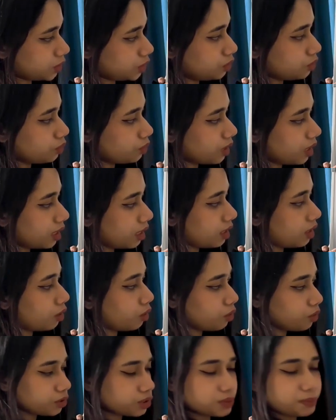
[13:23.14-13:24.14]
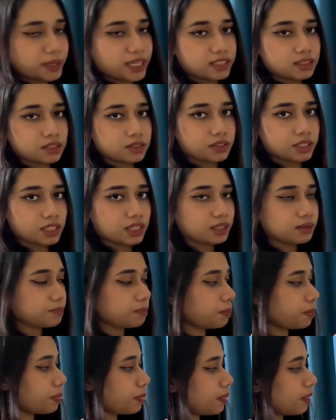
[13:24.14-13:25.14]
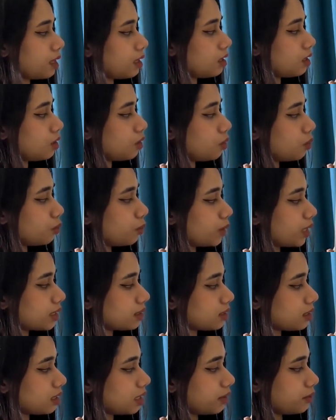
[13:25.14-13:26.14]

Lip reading: a host bacteria with